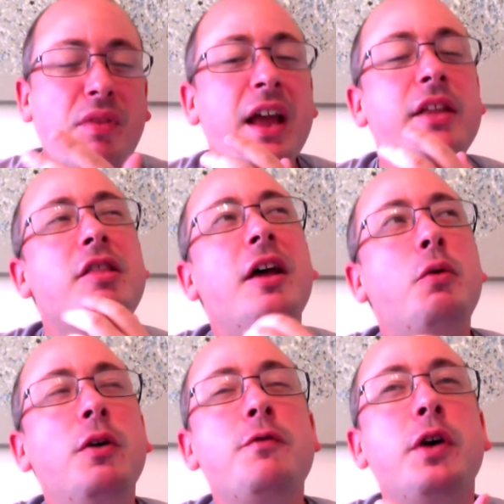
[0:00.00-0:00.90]
it's like
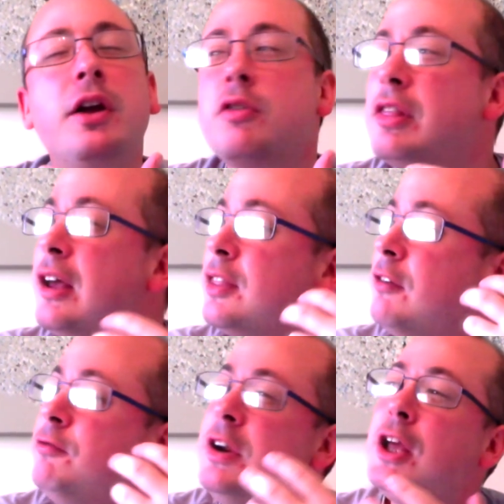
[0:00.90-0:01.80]
one of the, it's like that
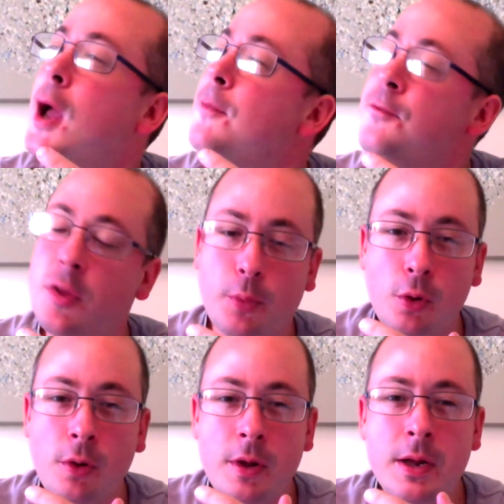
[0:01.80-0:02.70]
really
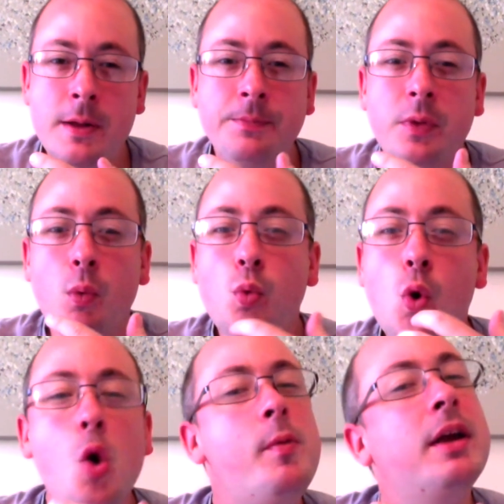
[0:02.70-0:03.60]
comfortable,
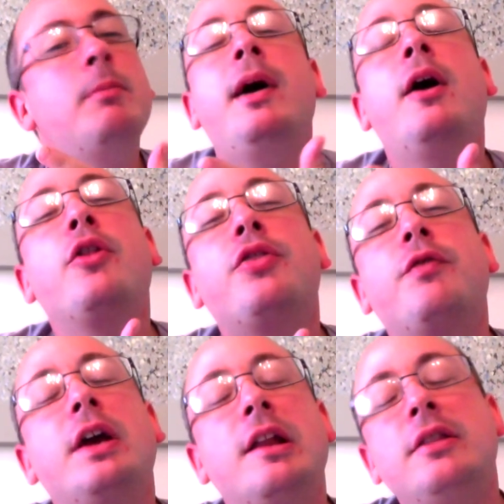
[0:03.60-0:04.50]
warming mouth
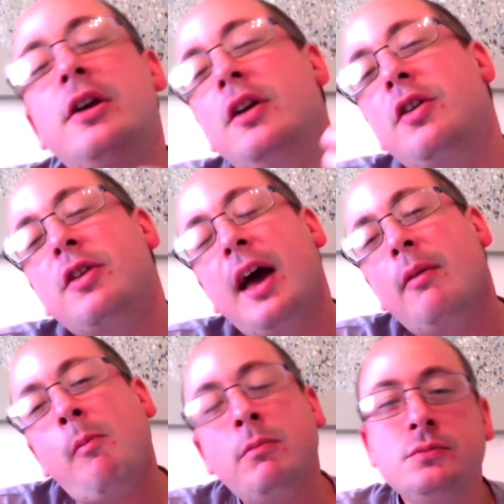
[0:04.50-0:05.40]
feeling that you just
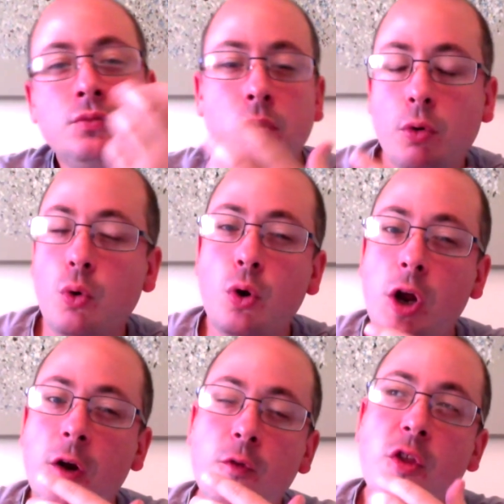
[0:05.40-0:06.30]
get all
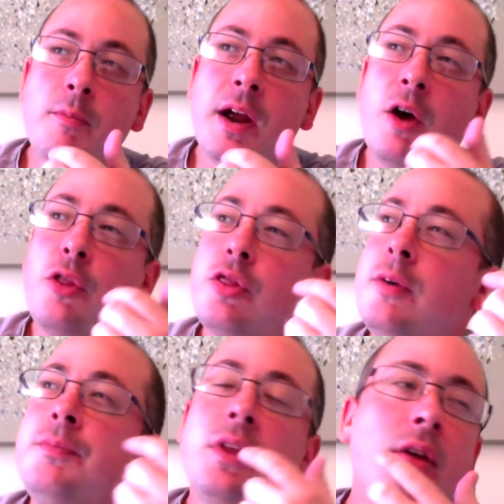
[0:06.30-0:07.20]
over the mouth.
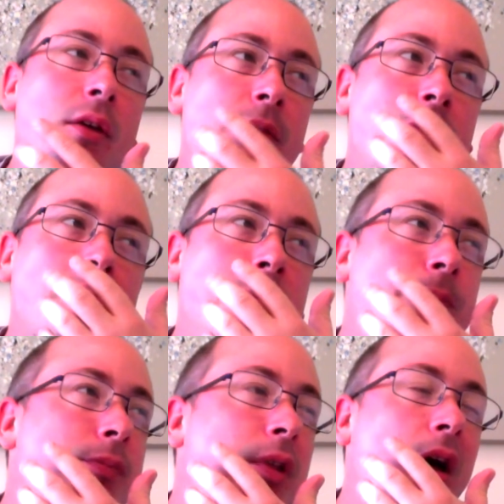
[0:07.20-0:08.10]
The
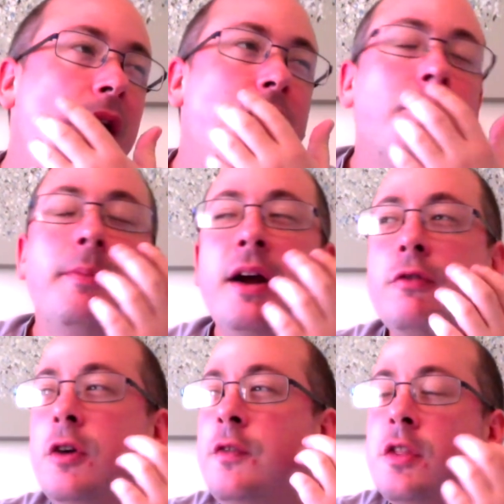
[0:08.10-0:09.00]

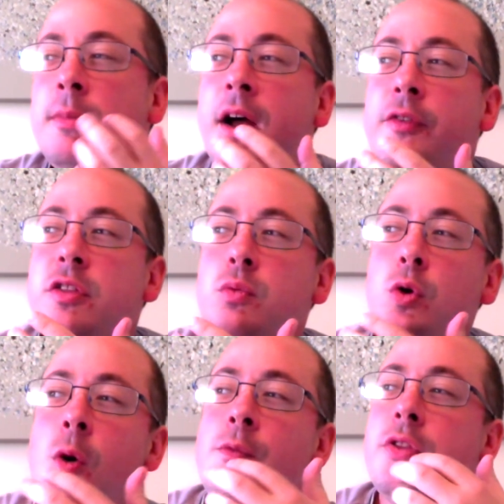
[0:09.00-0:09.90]
roof of the mouth is
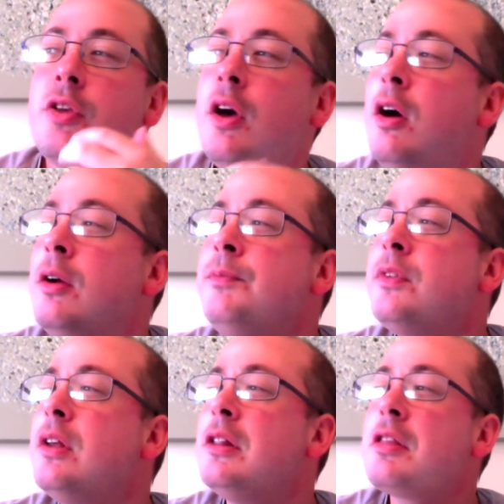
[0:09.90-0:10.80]
warm, the
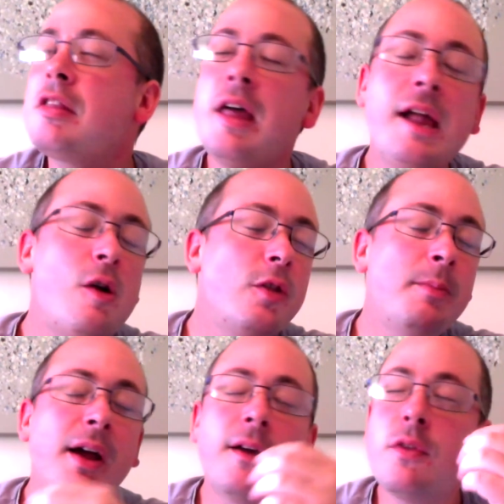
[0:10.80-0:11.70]
tongue slightly on the
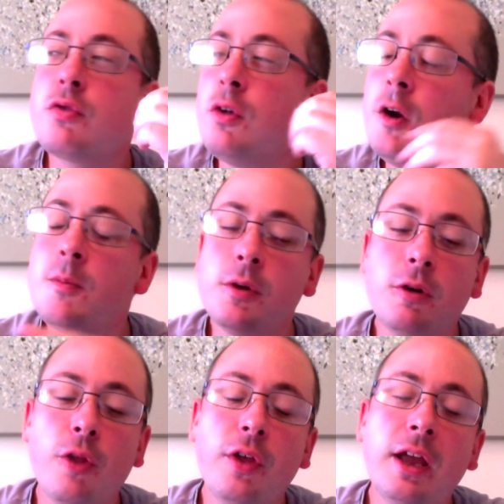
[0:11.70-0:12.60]
back of the throat, but
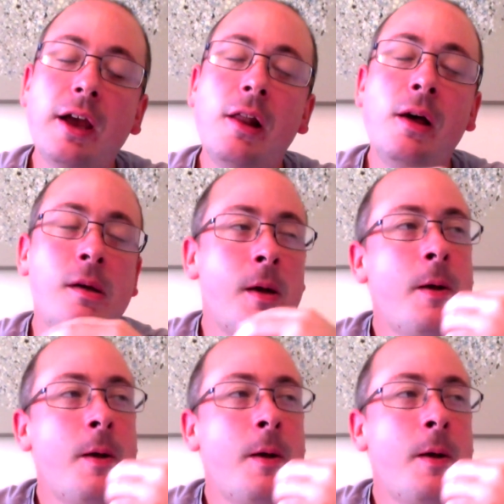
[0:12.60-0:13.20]
nothing killer.